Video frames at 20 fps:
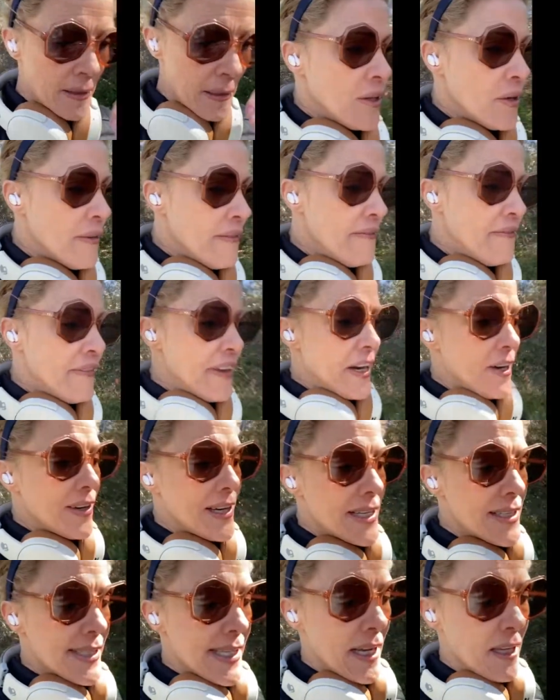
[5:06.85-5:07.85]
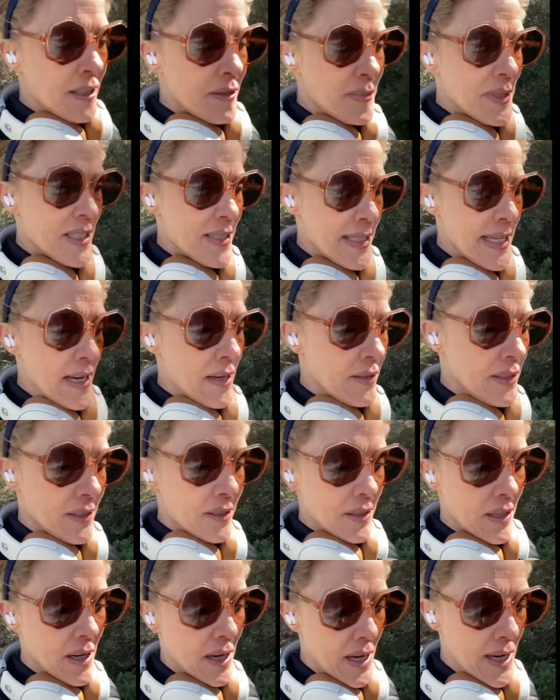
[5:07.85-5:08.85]
You have various elements now that are
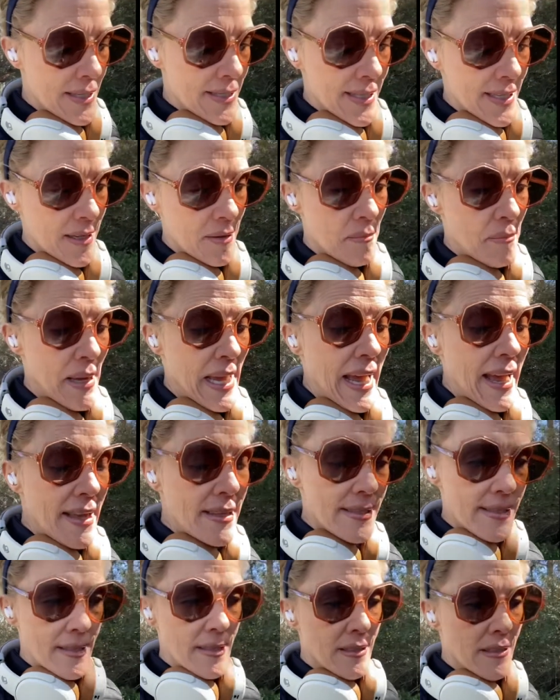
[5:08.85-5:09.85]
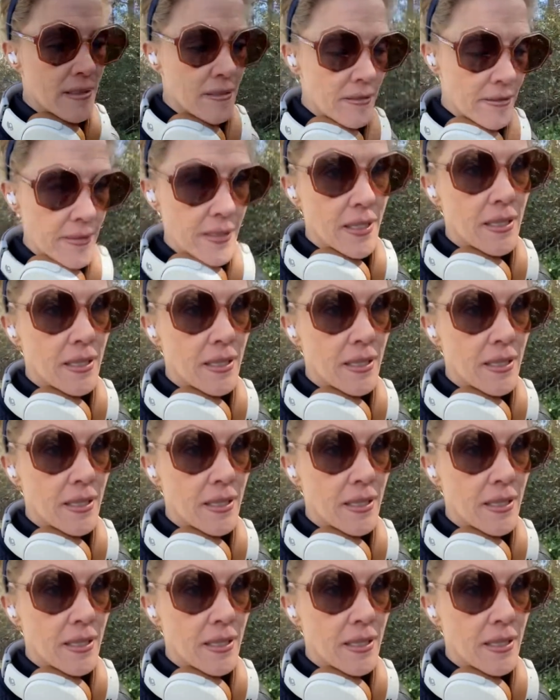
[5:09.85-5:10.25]
causing massive